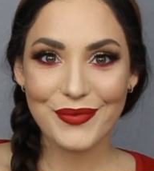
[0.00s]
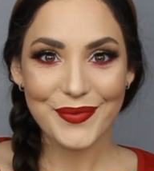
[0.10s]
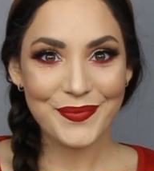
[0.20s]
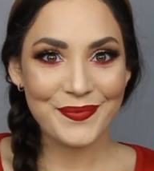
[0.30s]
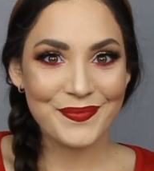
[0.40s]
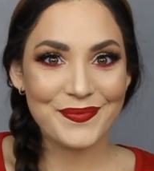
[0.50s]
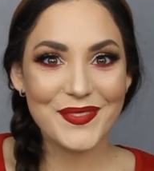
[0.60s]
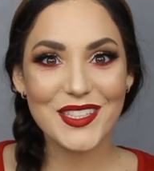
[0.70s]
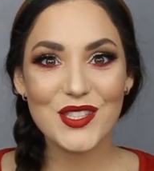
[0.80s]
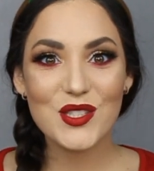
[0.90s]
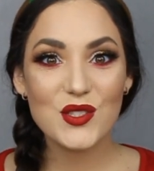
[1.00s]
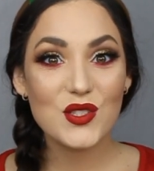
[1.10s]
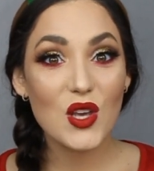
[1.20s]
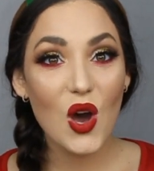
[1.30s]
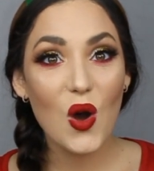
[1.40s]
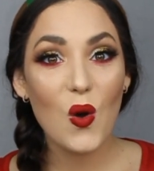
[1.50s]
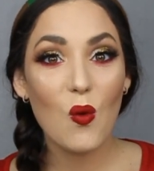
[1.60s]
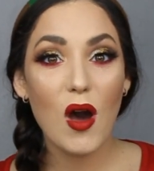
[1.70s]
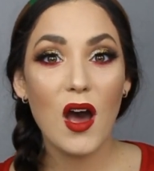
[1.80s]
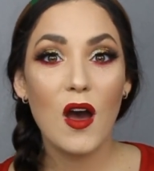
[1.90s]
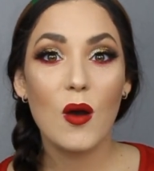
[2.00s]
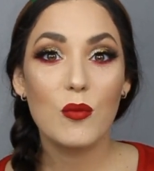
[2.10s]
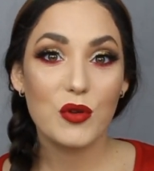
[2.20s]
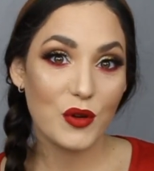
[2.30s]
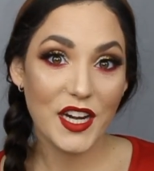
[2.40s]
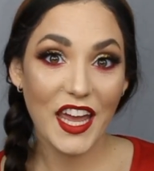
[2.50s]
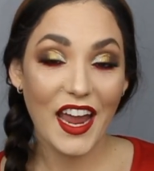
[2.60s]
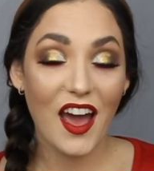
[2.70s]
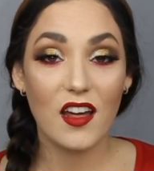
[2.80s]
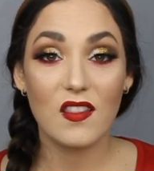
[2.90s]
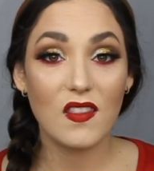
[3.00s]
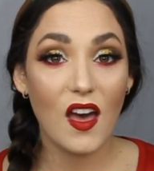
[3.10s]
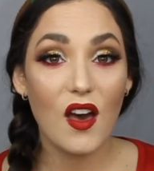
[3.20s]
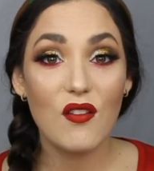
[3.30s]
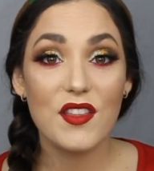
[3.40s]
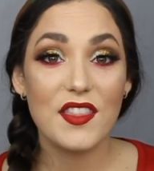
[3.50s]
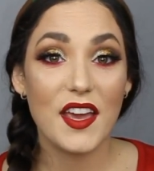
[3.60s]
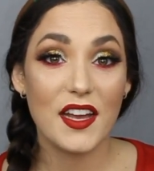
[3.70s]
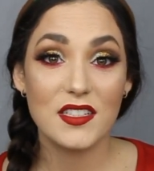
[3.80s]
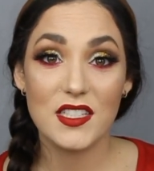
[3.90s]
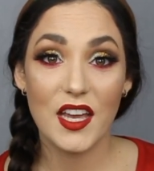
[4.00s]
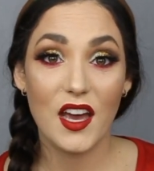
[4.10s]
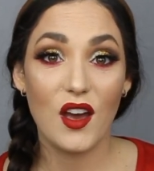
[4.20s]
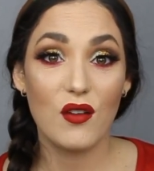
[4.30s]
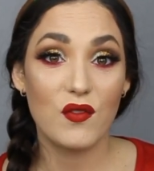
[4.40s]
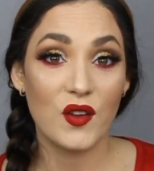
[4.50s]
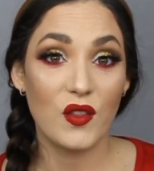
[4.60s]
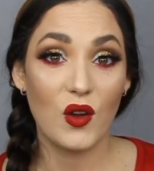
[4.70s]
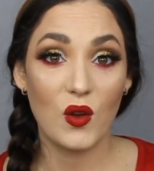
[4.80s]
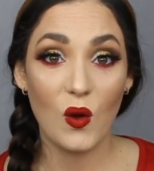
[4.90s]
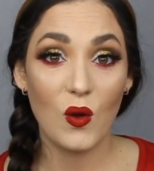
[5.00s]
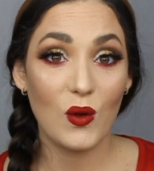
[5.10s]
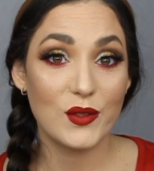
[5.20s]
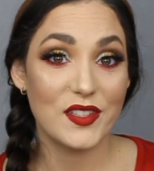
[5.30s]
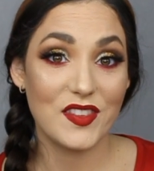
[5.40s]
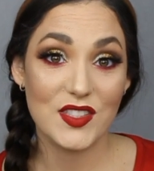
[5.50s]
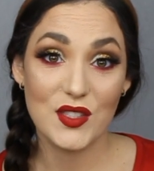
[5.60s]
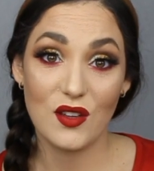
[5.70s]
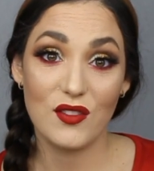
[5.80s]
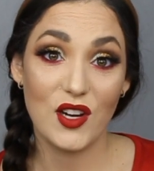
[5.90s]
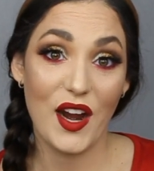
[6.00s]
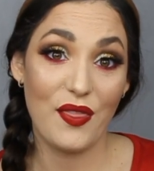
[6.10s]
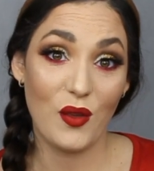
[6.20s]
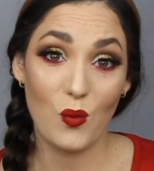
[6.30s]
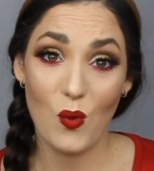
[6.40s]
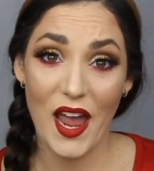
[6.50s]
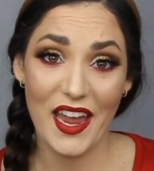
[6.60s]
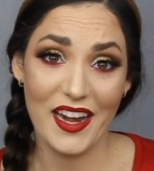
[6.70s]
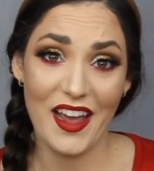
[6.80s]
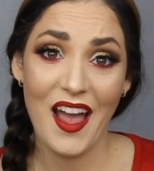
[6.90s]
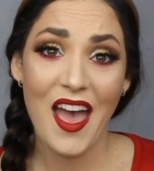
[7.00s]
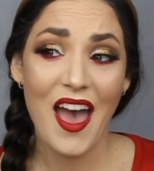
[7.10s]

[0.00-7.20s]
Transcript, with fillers: Mmm, so pretty. I love the idea for the gold, the silver, and the red.